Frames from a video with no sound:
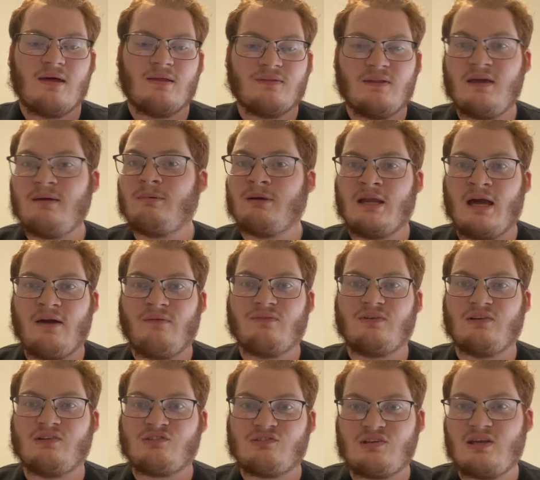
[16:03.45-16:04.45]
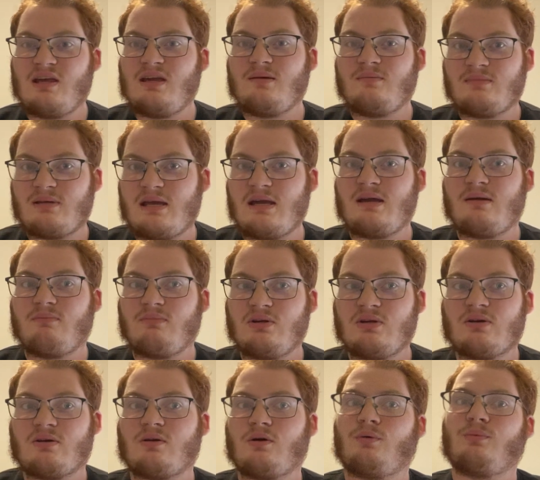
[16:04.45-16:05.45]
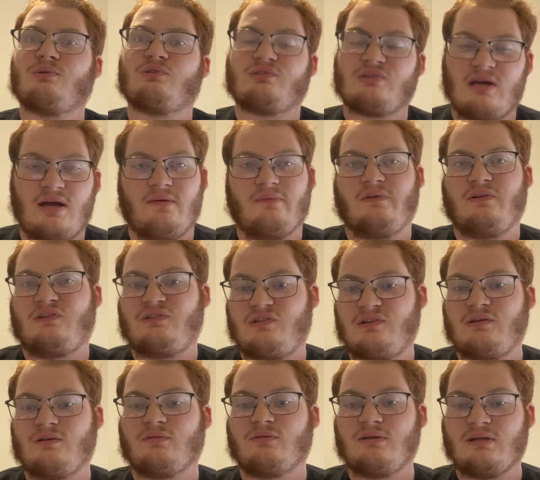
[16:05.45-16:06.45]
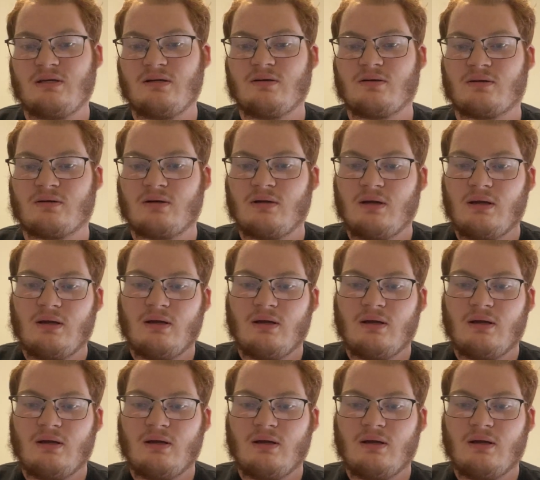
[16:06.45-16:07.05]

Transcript: they've been having the same damn year almost every single year.